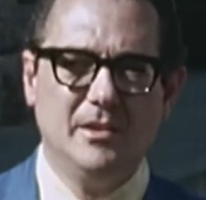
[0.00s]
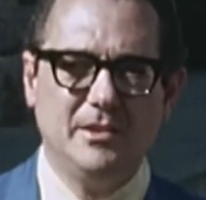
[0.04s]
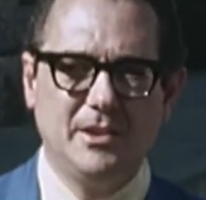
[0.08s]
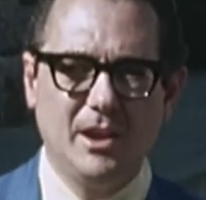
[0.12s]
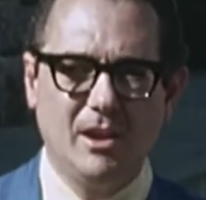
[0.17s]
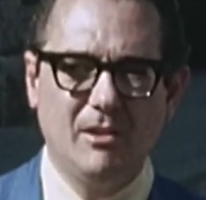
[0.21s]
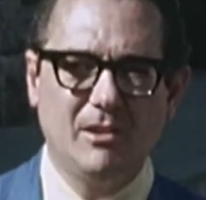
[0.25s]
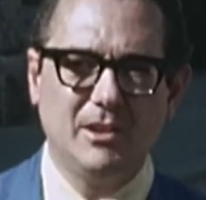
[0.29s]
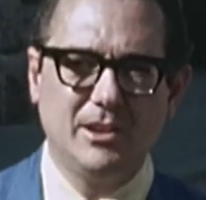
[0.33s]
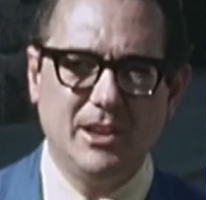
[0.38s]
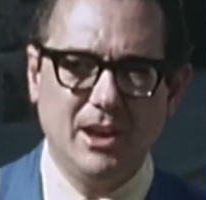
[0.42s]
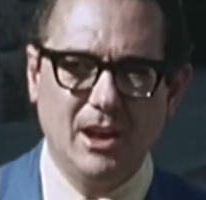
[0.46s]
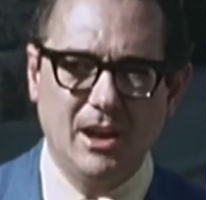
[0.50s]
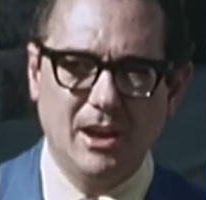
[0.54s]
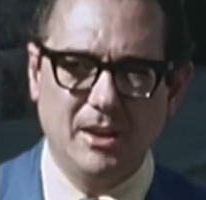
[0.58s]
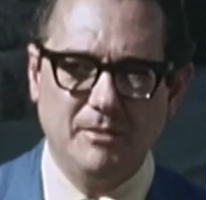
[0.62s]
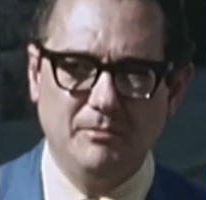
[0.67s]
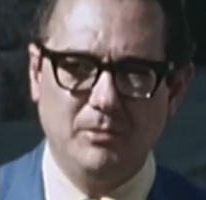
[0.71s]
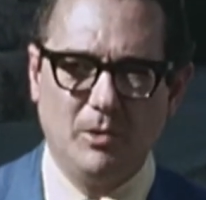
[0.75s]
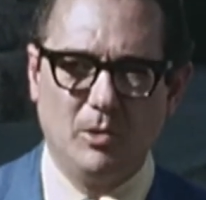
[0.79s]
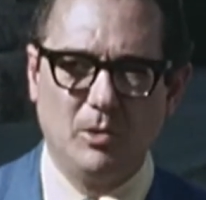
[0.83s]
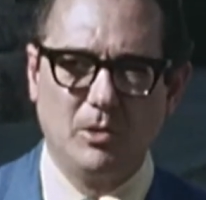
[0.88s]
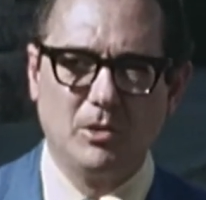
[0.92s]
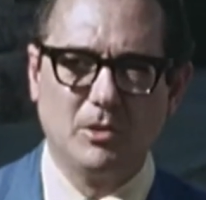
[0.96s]
Tarrant County
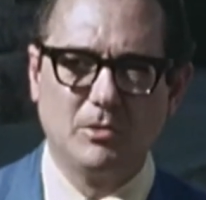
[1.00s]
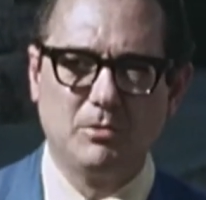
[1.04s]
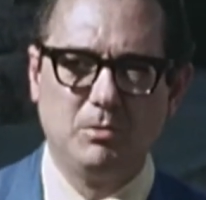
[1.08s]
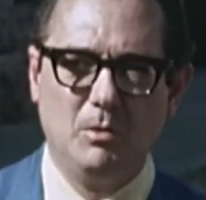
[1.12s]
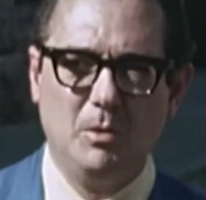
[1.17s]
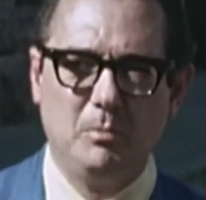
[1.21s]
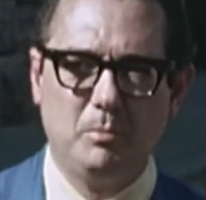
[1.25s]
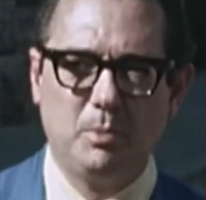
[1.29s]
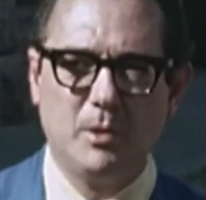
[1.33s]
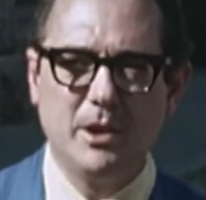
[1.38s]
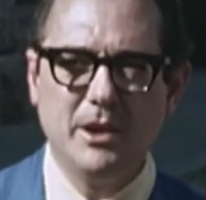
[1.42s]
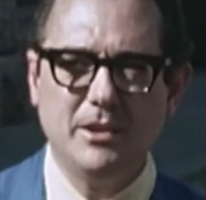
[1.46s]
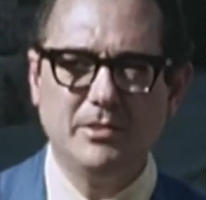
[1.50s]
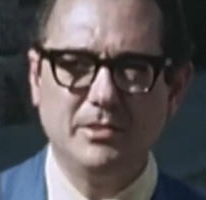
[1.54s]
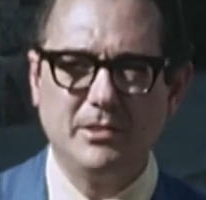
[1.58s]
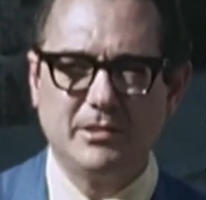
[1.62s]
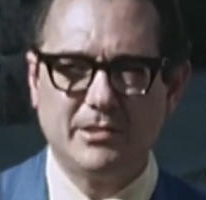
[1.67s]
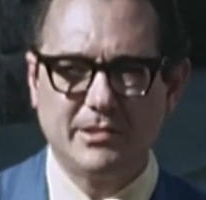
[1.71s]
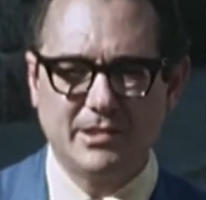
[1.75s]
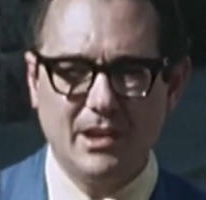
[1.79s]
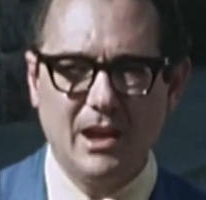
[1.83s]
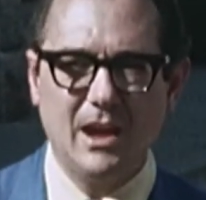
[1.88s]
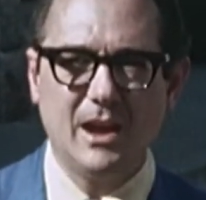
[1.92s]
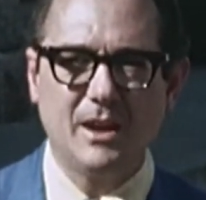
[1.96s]
voters will breathe a
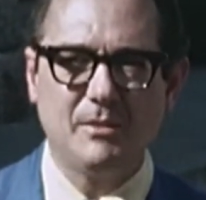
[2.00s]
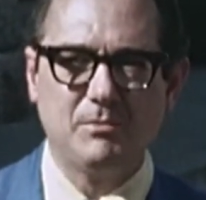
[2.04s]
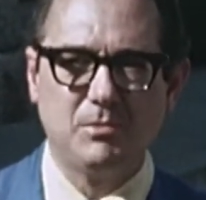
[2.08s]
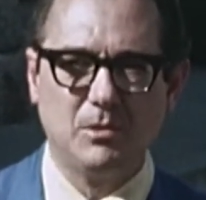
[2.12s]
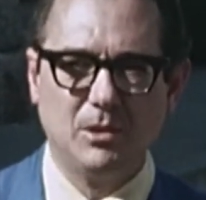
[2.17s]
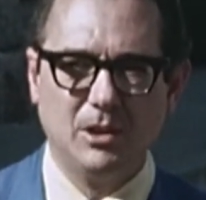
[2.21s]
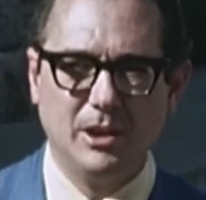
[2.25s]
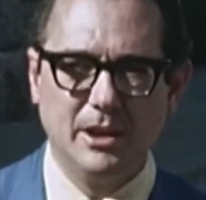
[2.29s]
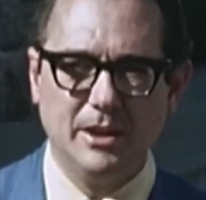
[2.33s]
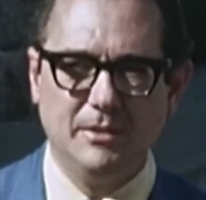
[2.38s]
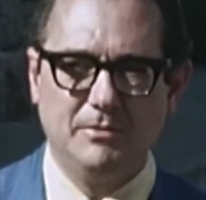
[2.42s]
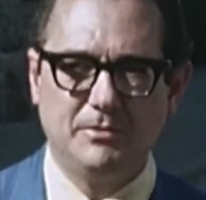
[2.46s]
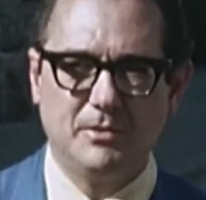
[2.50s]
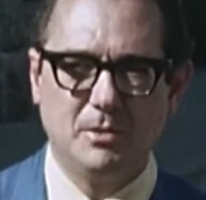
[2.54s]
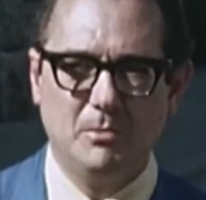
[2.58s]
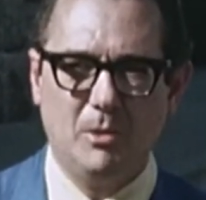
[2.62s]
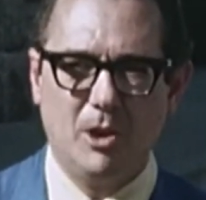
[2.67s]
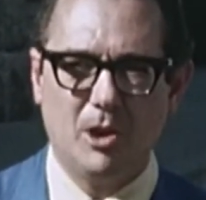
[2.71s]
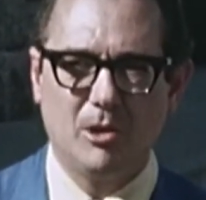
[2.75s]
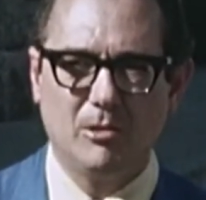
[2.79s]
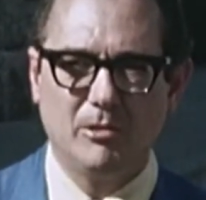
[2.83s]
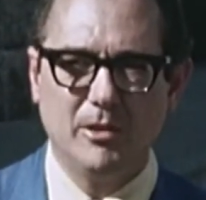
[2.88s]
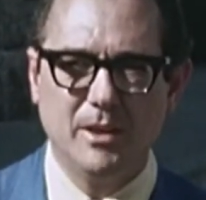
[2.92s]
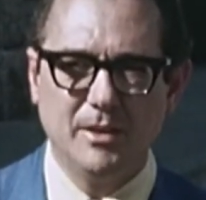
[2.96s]
sigh of relief
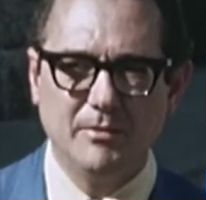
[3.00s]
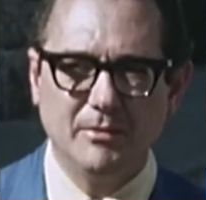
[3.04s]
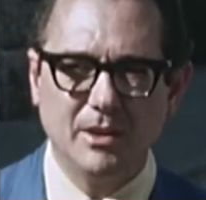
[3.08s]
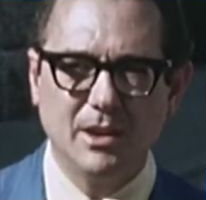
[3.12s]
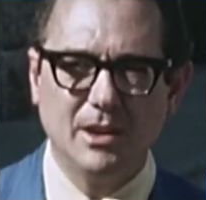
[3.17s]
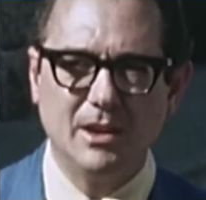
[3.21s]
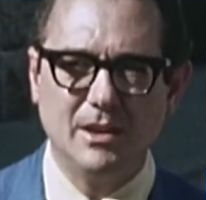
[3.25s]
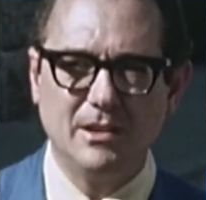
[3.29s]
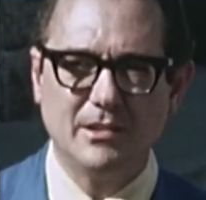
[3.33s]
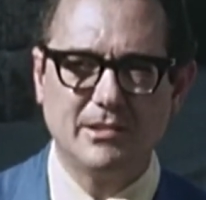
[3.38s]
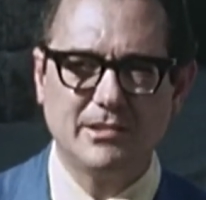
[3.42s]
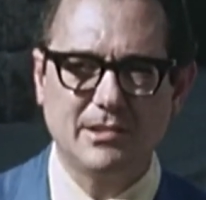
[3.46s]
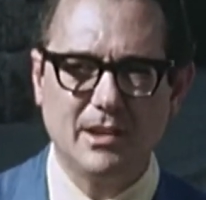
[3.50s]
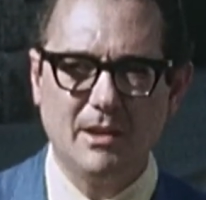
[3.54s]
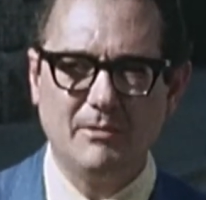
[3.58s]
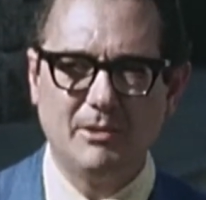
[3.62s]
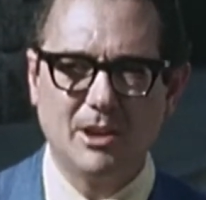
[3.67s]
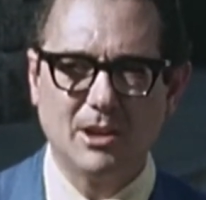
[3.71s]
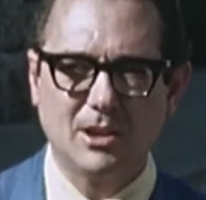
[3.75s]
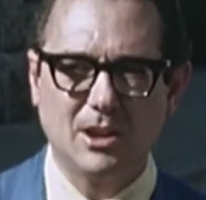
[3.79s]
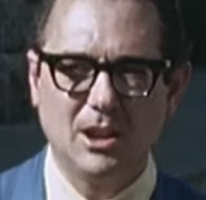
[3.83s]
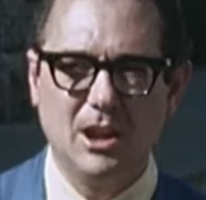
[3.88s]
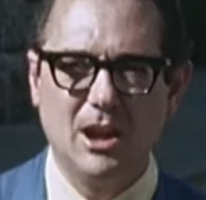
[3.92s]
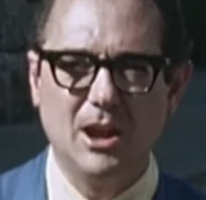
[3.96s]
tomorrow evening at
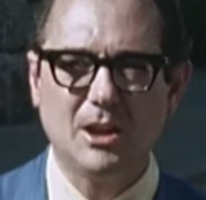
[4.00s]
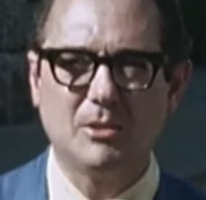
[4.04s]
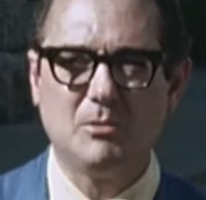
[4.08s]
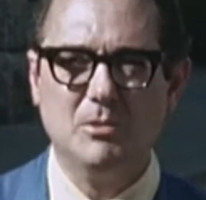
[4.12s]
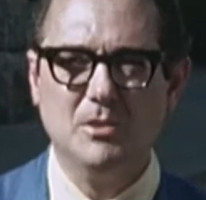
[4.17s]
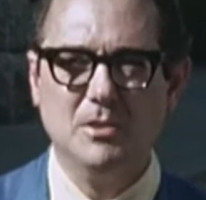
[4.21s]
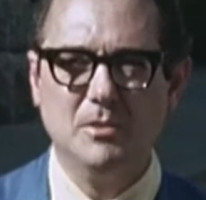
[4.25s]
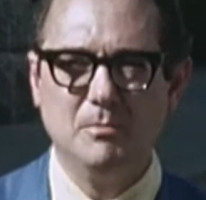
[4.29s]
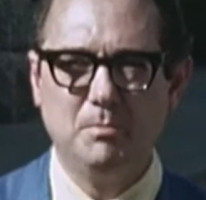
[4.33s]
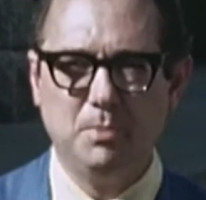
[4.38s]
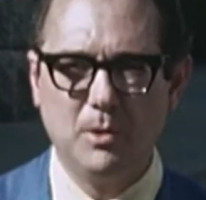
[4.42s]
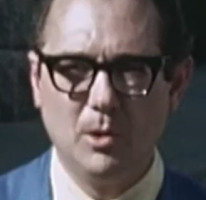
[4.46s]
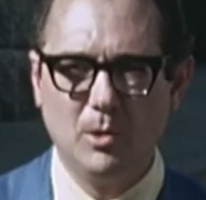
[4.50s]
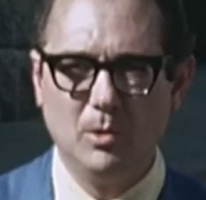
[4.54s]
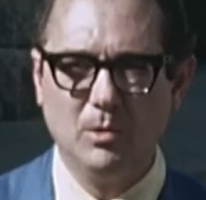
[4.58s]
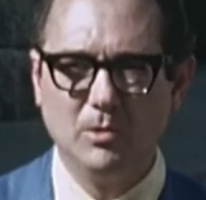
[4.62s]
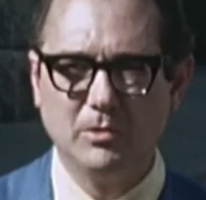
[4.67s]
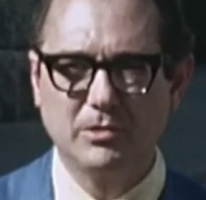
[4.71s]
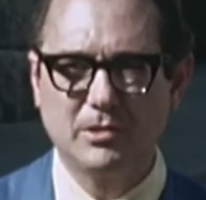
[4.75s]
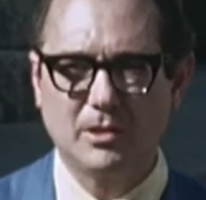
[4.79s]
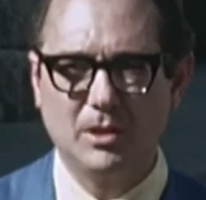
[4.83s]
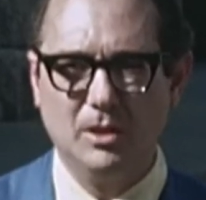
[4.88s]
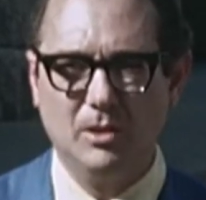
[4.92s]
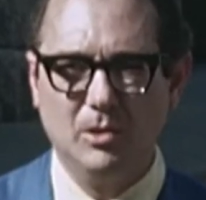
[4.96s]
7 o'clock when the
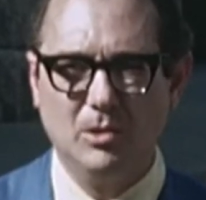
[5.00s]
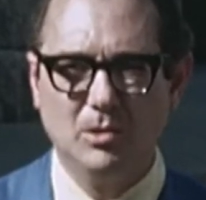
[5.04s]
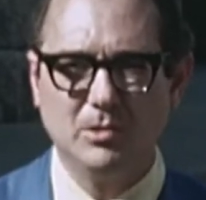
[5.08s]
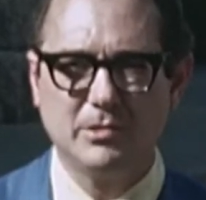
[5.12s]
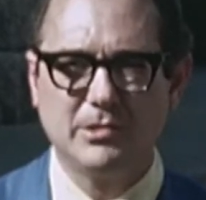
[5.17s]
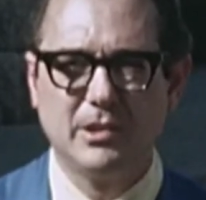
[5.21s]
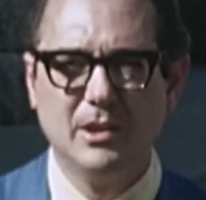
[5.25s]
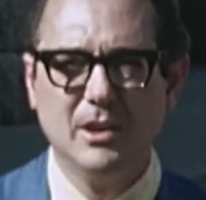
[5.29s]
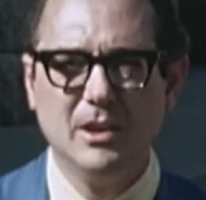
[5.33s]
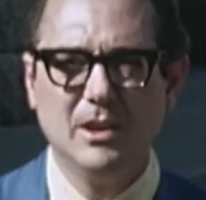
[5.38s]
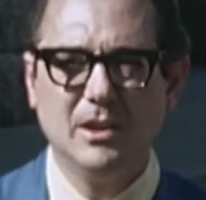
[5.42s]
polls close